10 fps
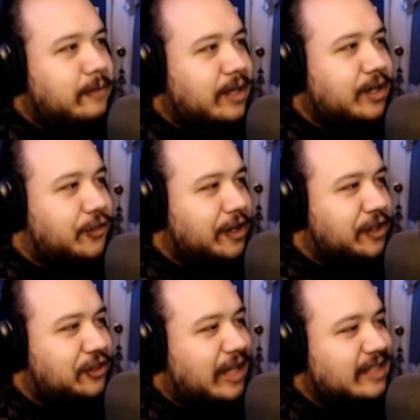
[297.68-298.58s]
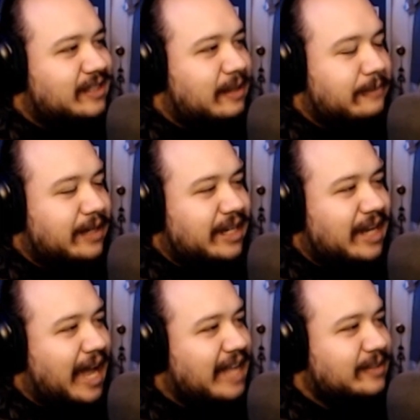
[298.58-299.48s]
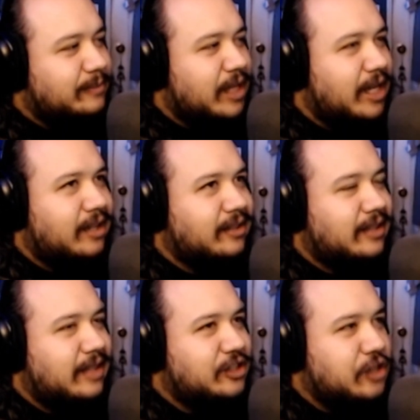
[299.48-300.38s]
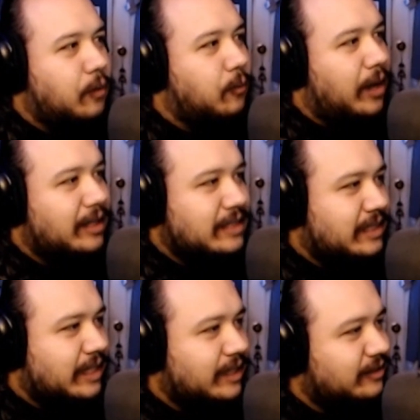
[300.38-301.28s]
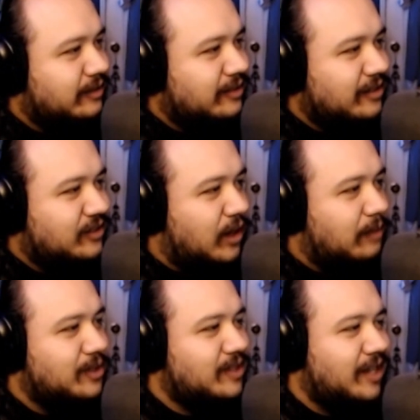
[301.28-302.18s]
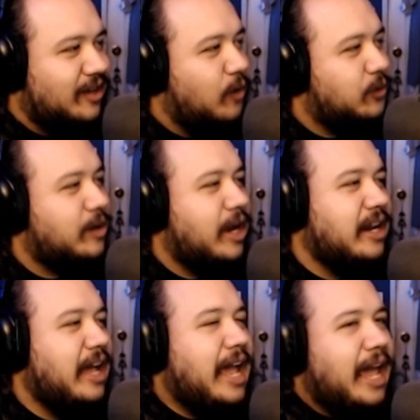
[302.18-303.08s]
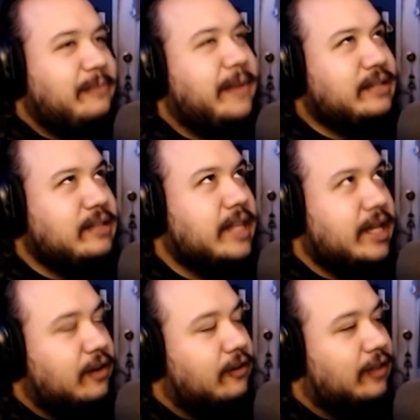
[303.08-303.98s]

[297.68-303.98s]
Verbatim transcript: me to think that somebody has something that they don't want seen. So I'm just like, oh, you can't. It makes me think uh,